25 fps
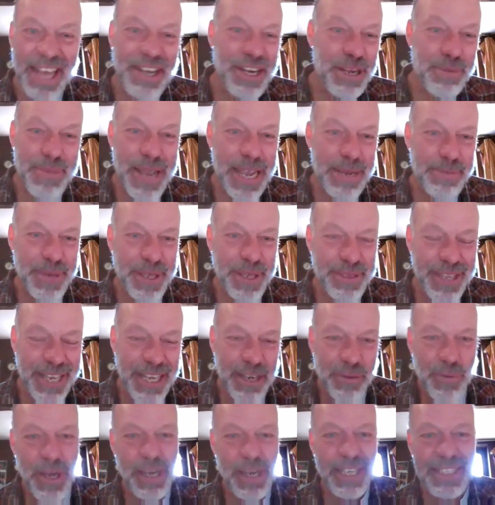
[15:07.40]
it made me
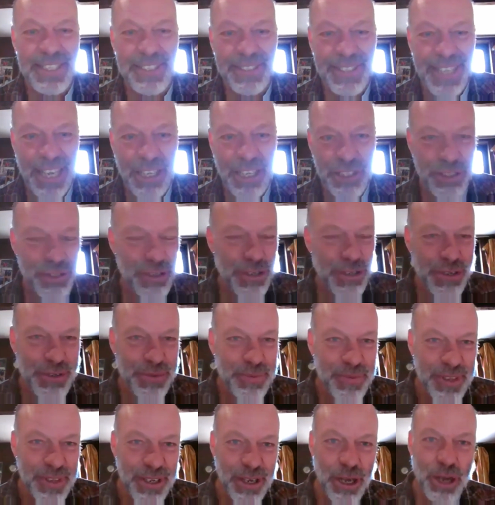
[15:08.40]
think, well, isn't that
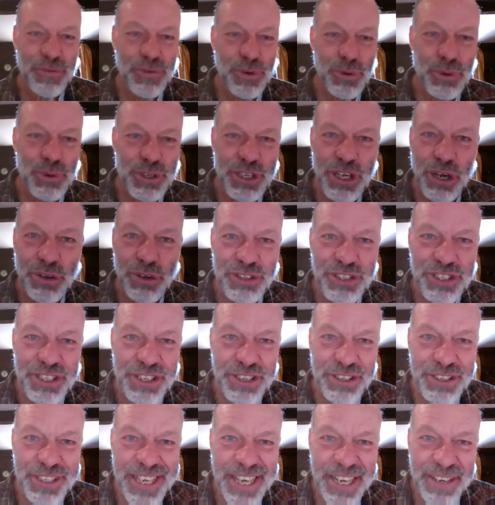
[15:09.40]
true of all God's
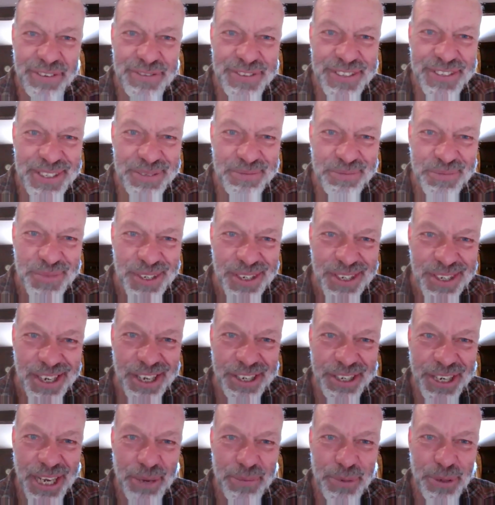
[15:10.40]
good gifts?
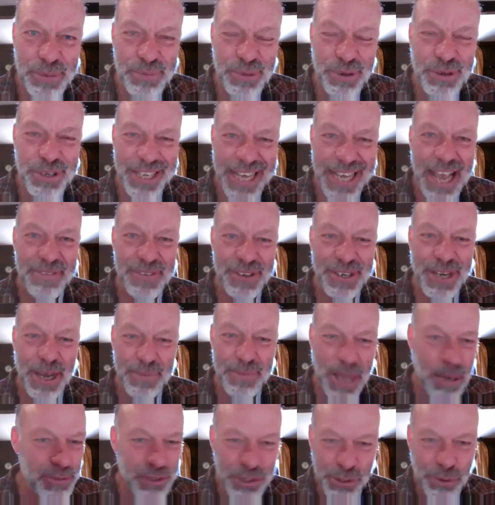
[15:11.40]
And I would put caffeine
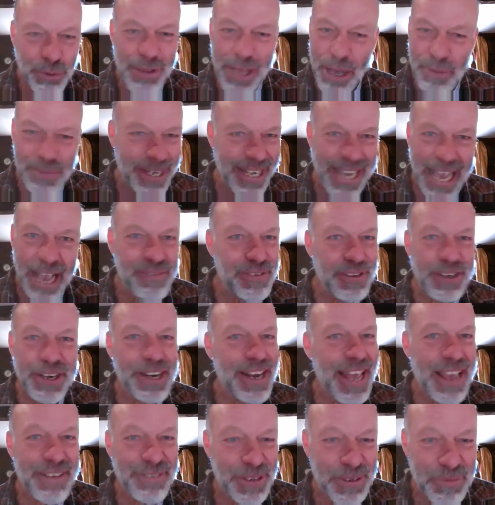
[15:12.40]
up. I'm sure there'll be caffeine
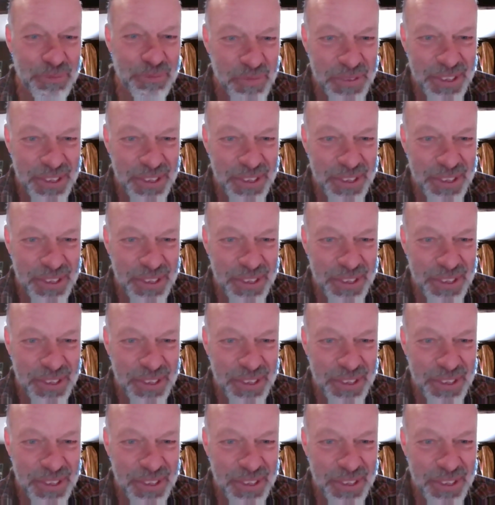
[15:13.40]
in heaven,